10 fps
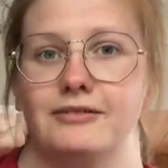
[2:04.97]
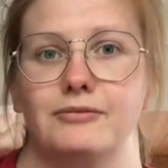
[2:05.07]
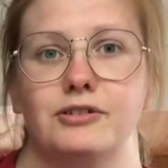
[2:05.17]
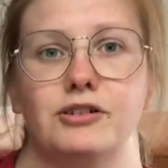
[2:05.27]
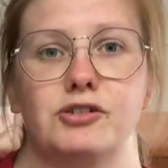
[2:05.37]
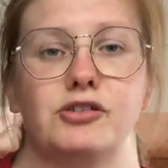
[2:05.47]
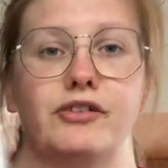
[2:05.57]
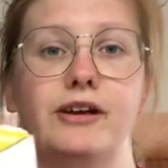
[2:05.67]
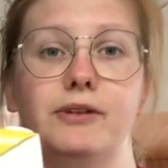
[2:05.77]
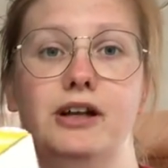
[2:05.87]
I'm not even sure if I
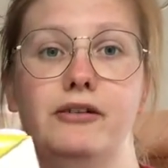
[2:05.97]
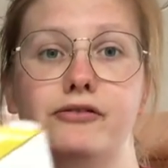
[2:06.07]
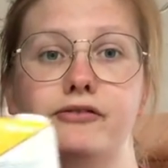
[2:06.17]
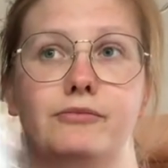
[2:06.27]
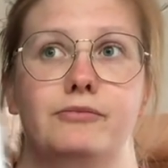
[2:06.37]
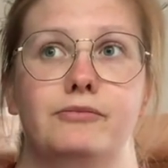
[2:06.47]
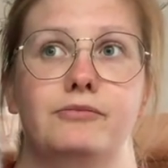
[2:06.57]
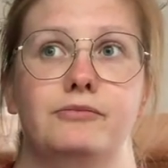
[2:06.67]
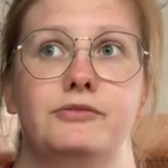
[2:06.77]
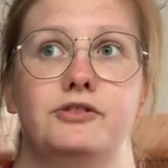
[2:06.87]
have enough.
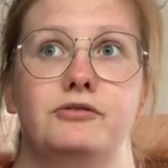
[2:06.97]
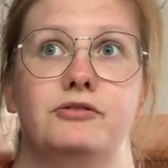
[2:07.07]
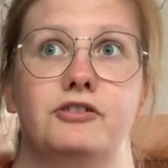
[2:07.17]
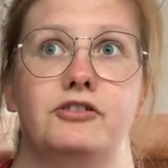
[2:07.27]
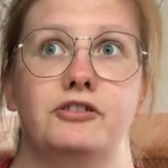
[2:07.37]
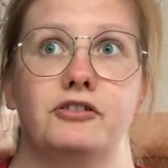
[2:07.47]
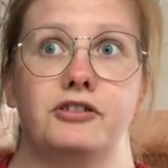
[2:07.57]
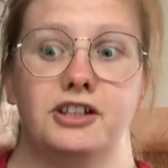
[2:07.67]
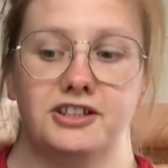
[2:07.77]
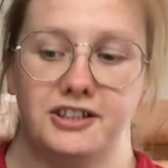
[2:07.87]
2-3
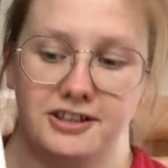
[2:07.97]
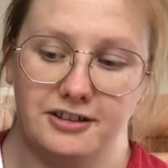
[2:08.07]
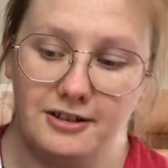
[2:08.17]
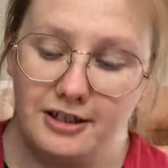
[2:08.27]
deciliter.